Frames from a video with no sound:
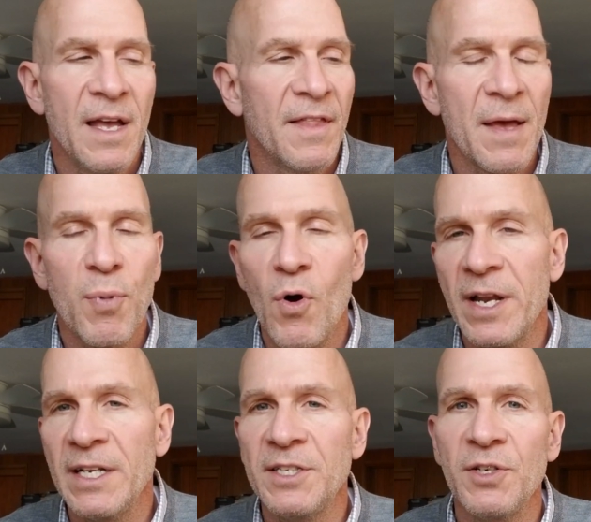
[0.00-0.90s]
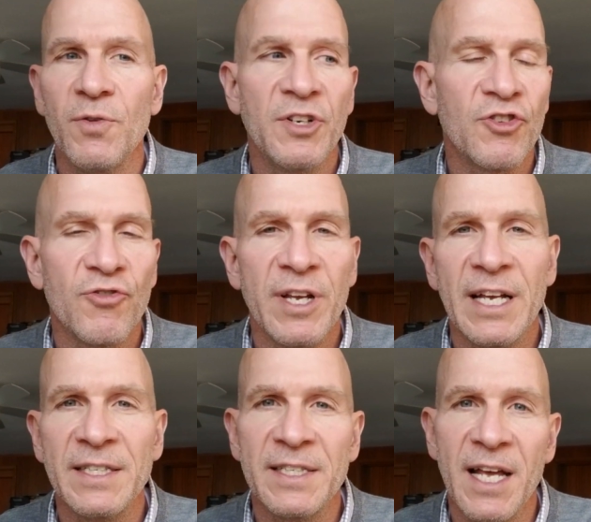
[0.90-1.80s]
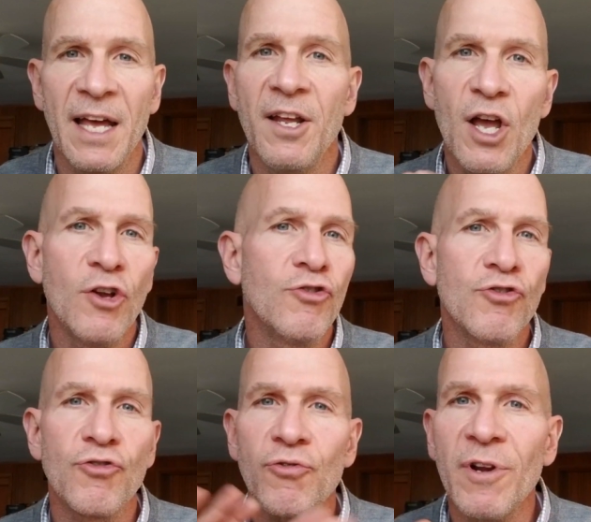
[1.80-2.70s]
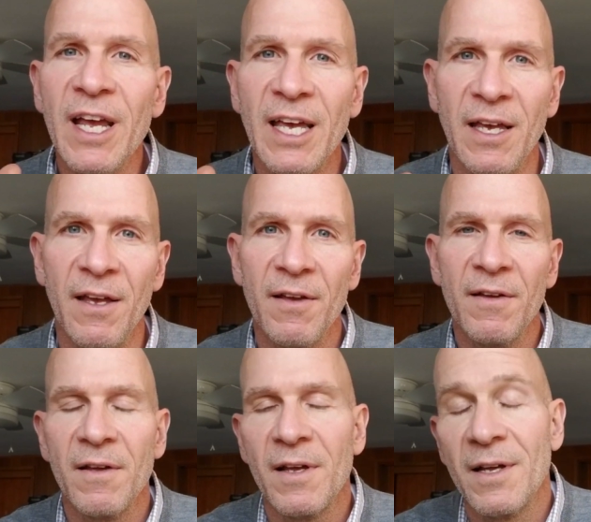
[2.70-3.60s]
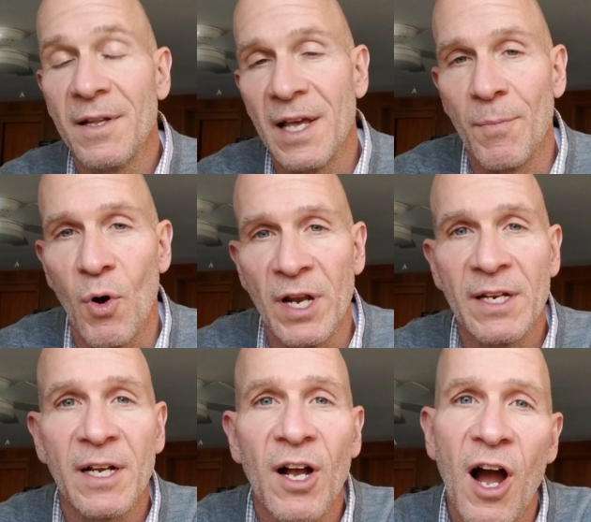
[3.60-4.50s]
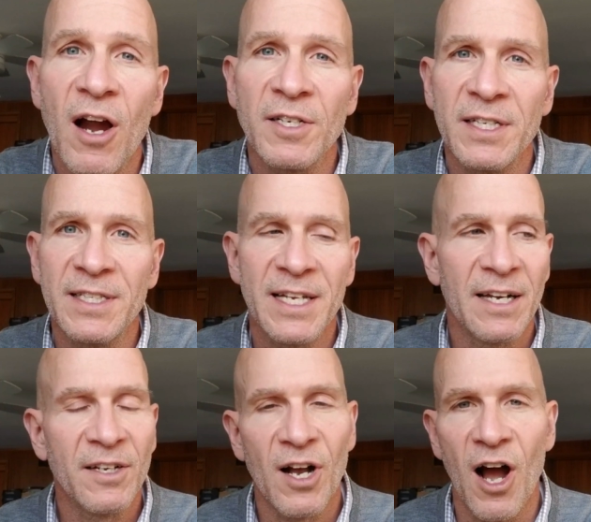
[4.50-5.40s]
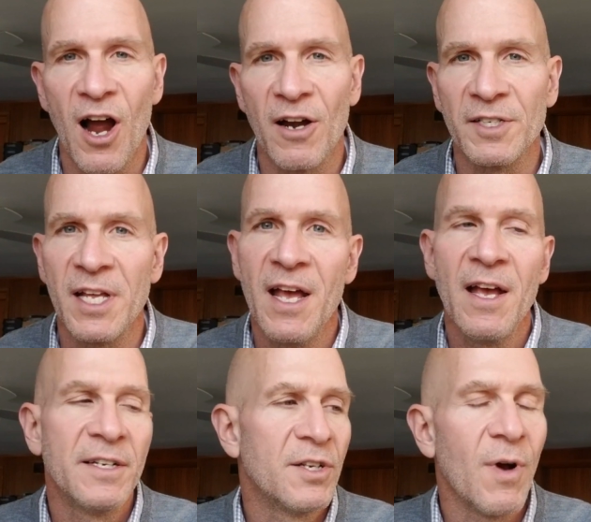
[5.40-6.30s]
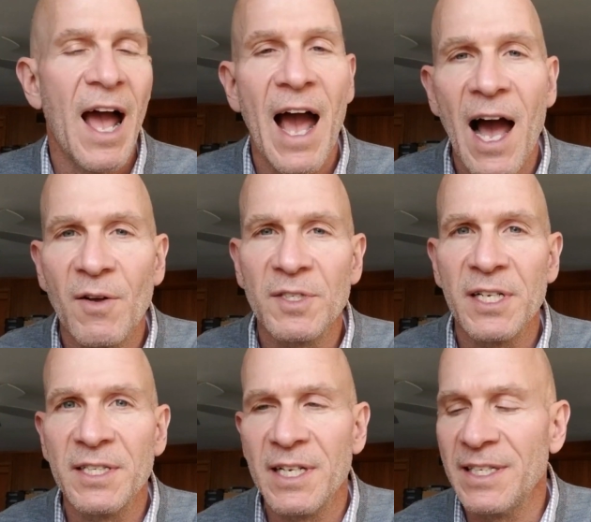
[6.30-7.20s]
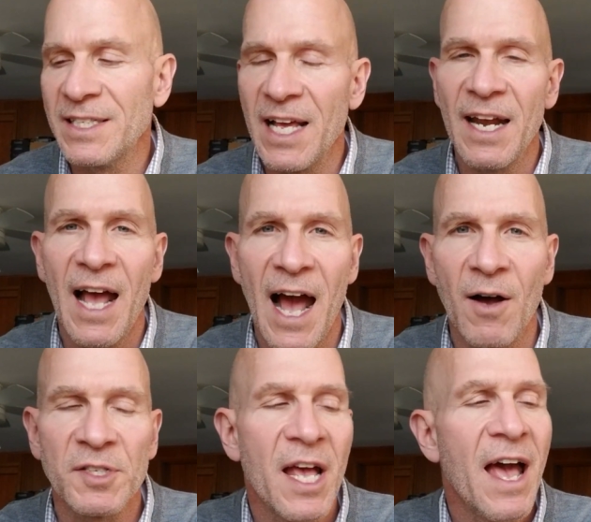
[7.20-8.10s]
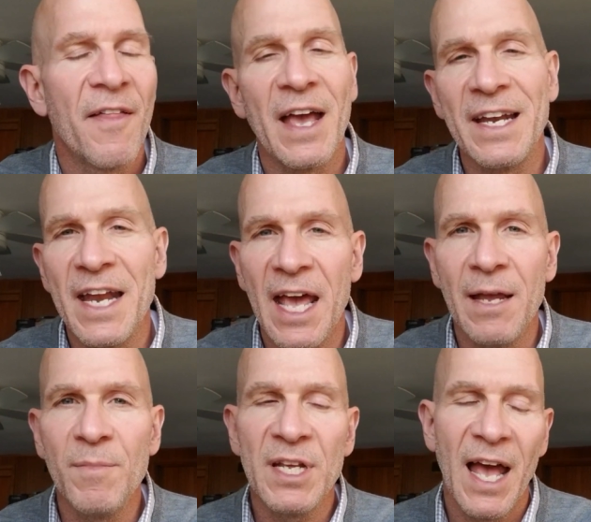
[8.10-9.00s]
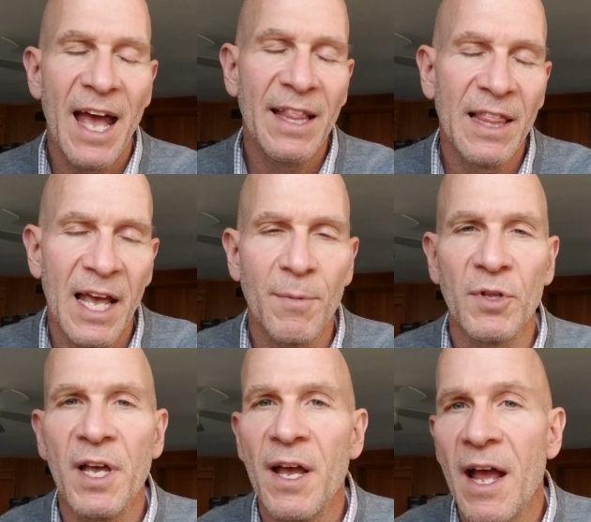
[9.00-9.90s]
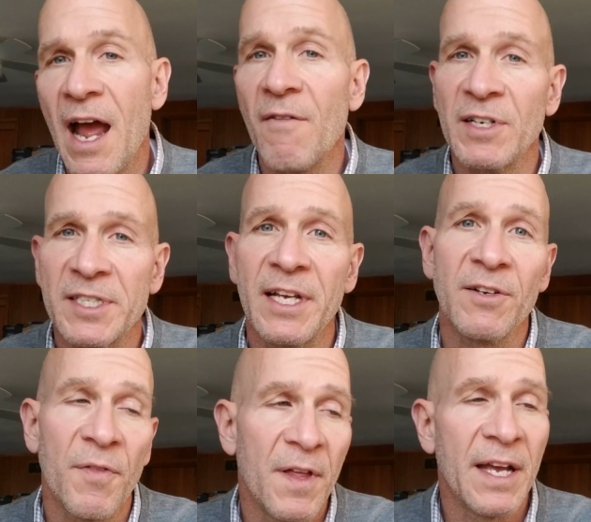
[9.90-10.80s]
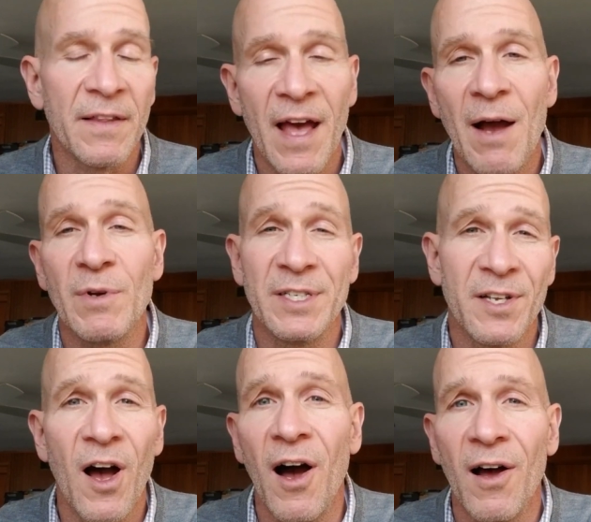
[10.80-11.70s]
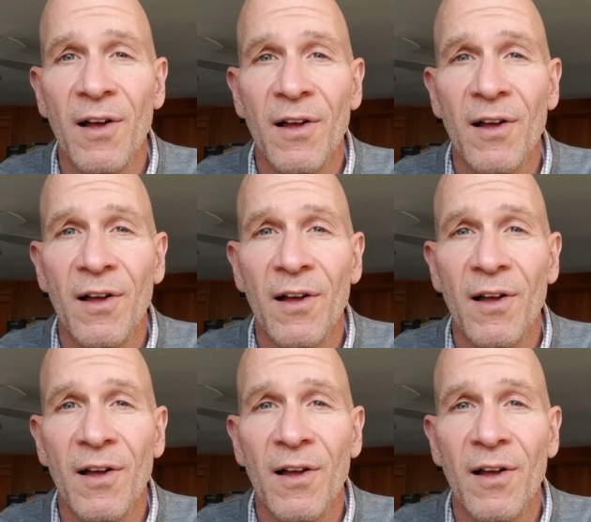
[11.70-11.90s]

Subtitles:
They pointed to a tree and said, tree. They pointed to cars and said cars, to houses and said house. They named and labeled every single thing that we saw.